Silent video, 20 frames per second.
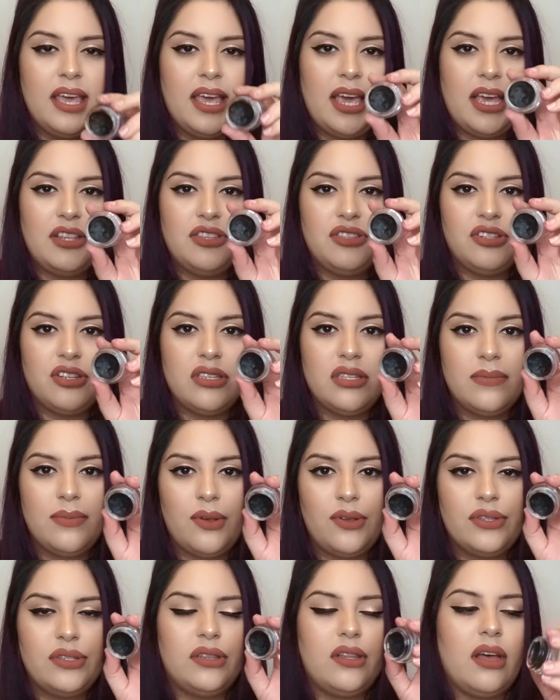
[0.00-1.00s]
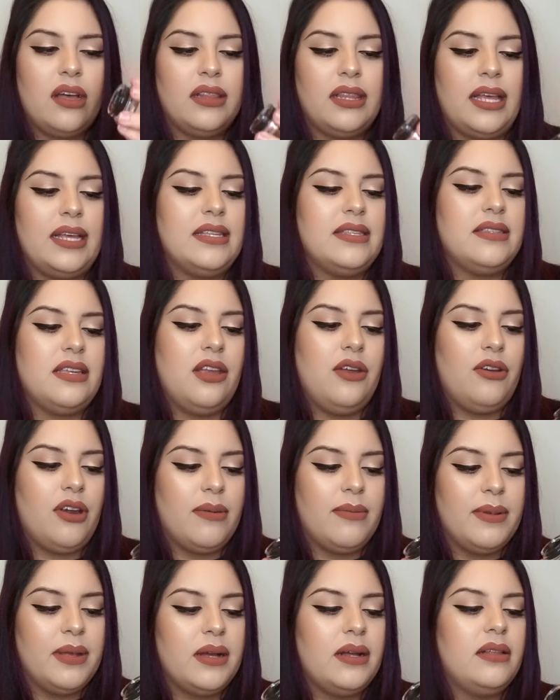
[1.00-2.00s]
It's just the most long-lasting
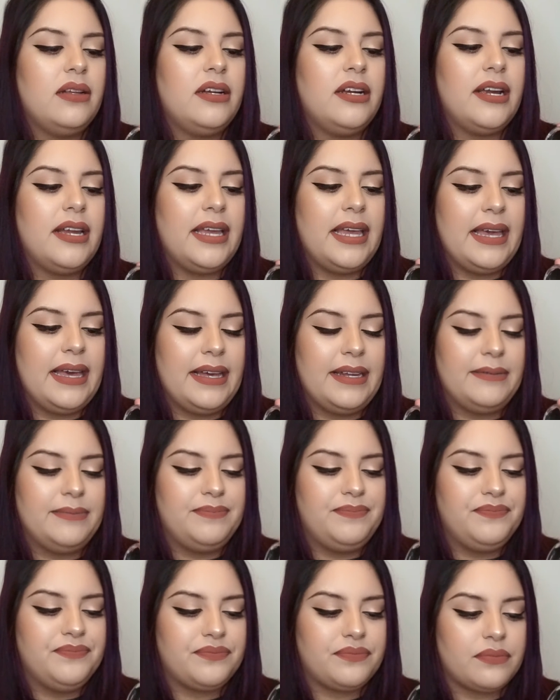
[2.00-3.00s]
cream color and